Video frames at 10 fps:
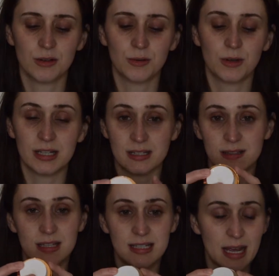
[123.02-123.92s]
It's
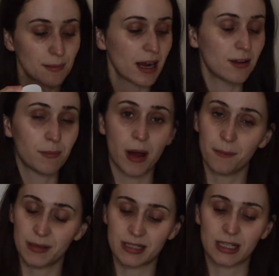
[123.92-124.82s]
the same kind of
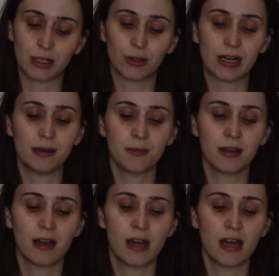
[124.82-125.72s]
pump as the
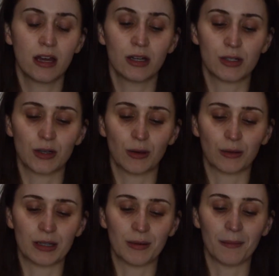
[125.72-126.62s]
cream. So you
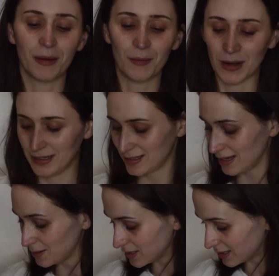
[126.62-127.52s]
only pump it once.
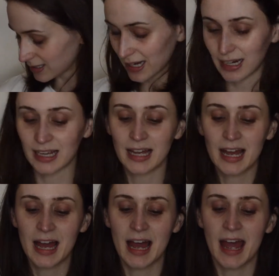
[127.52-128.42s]
That was a little exciting.
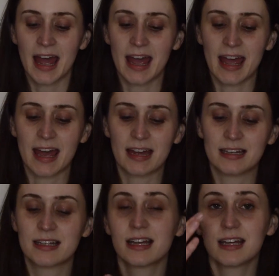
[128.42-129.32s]

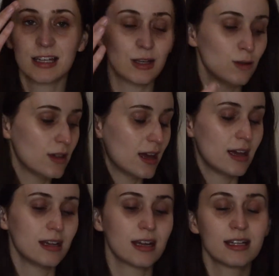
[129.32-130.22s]
And you
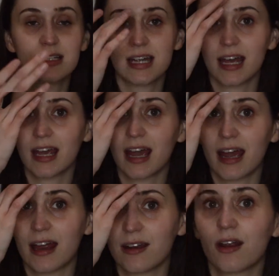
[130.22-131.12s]
then take it
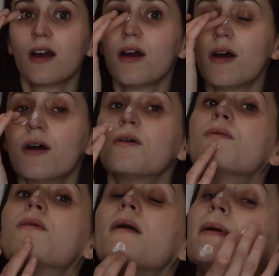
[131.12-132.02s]
and
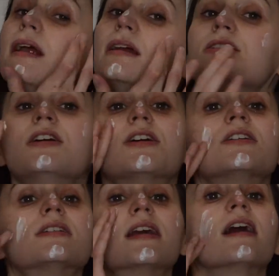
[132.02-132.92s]
rub it into your
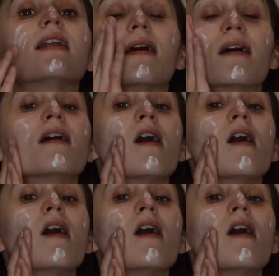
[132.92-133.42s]
skin.